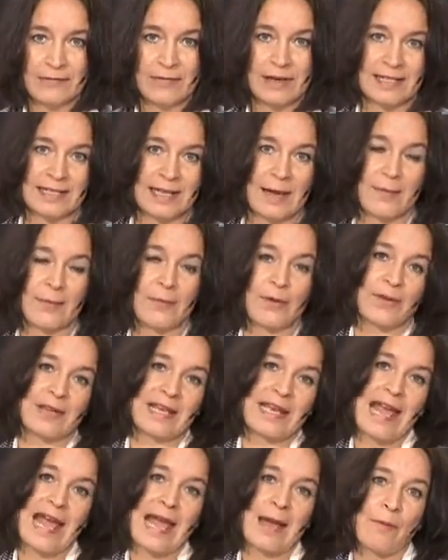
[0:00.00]
For example,
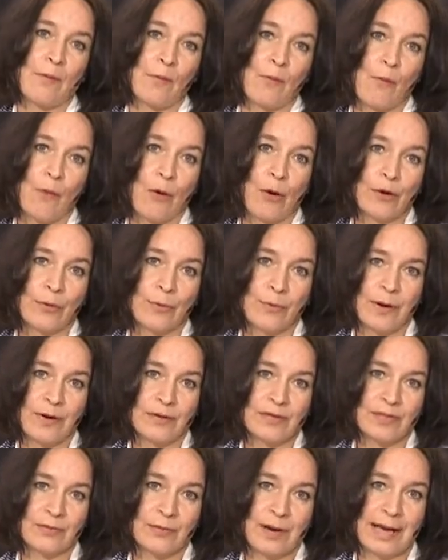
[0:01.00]
the M1
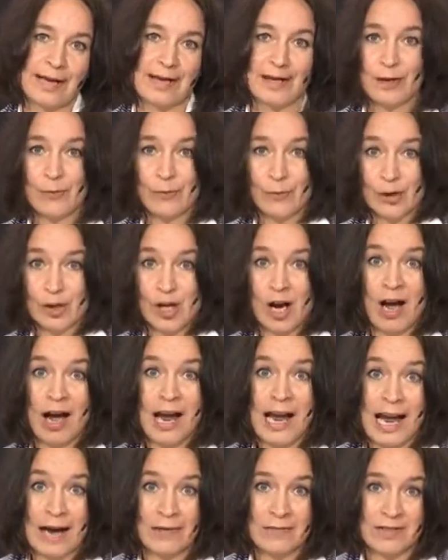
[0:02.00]
motorway, which
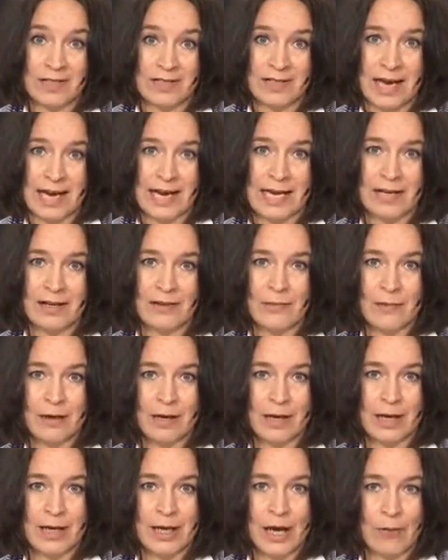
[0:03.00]
I have to take
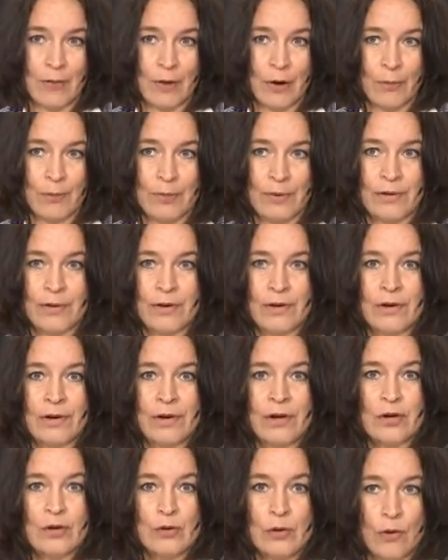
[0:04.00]
when I go up
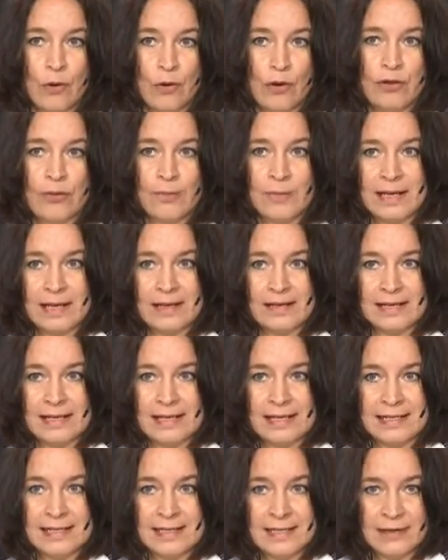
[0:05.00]
north because
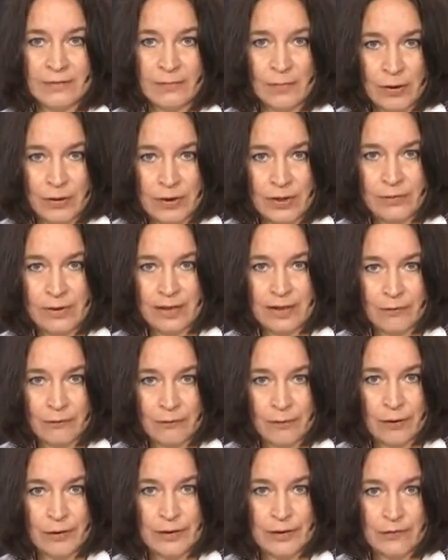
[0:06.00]
it's the motorway
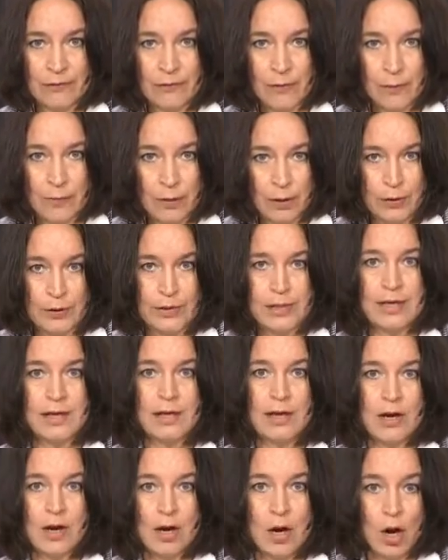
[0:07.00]
that runs from
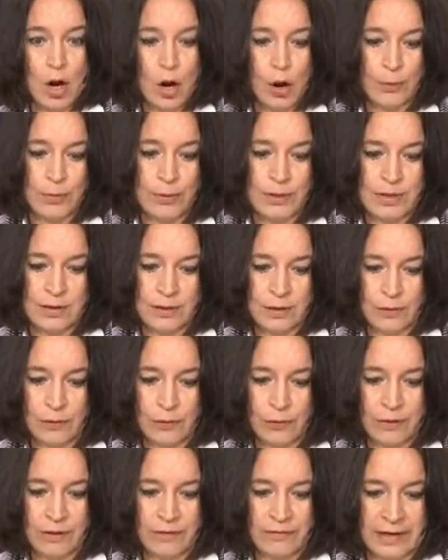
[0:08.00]
London up to the
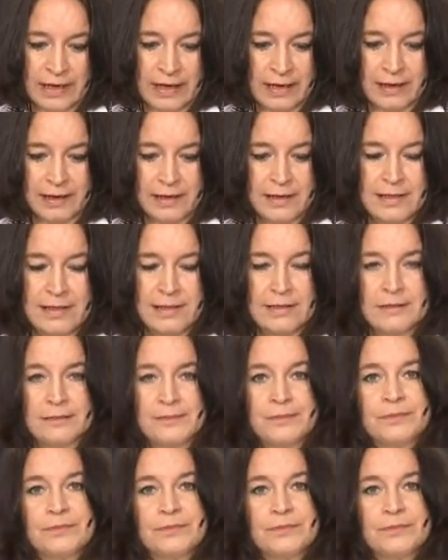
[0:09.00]
north of England.